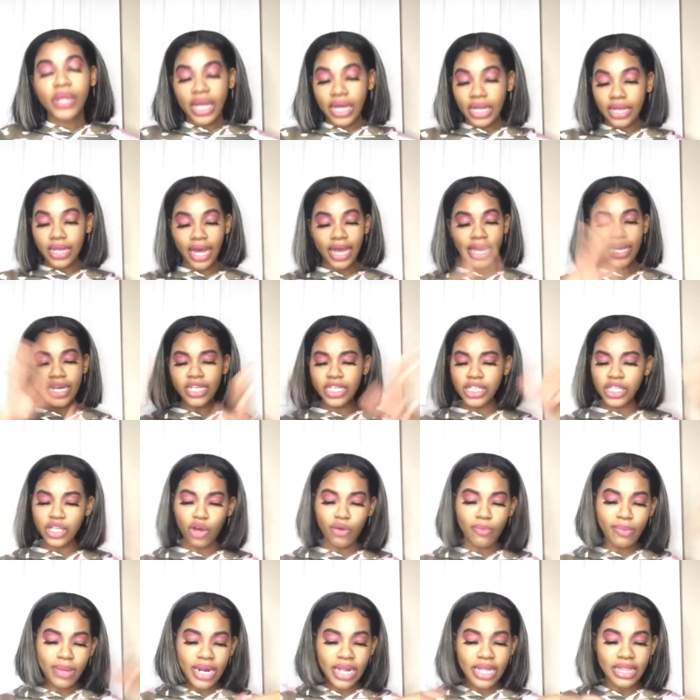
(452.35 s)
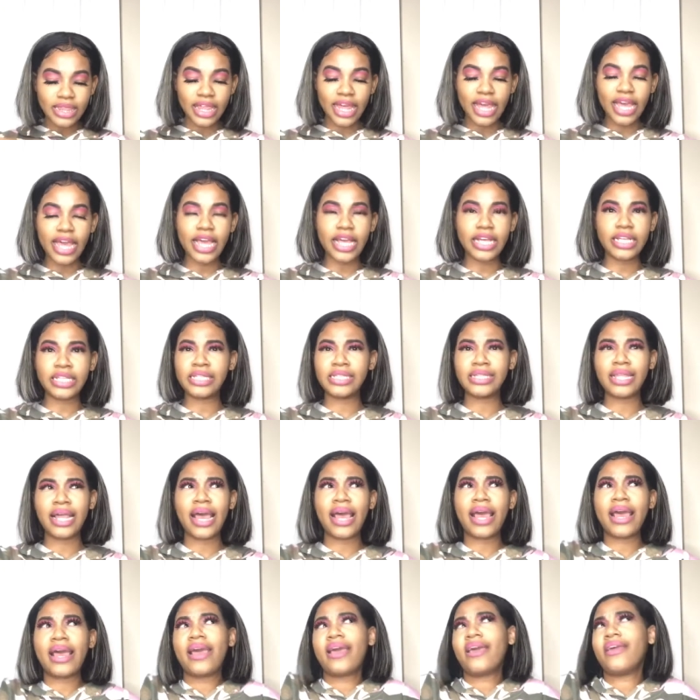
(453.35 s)
Like, it's so many things
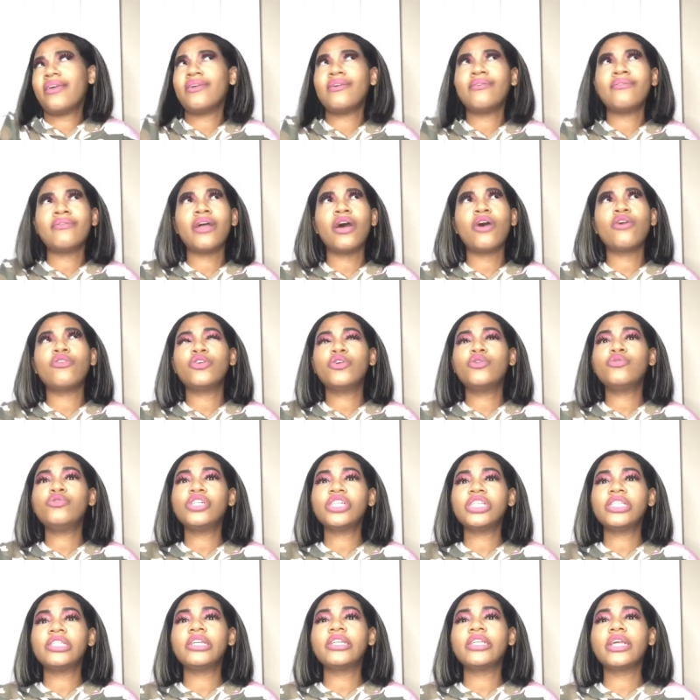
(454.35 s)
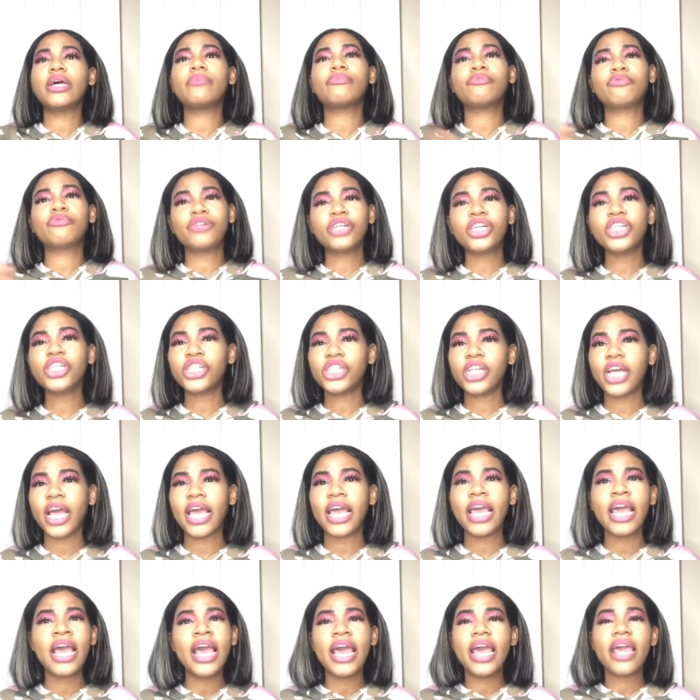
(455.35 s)
that, you know, you just need to appreciate.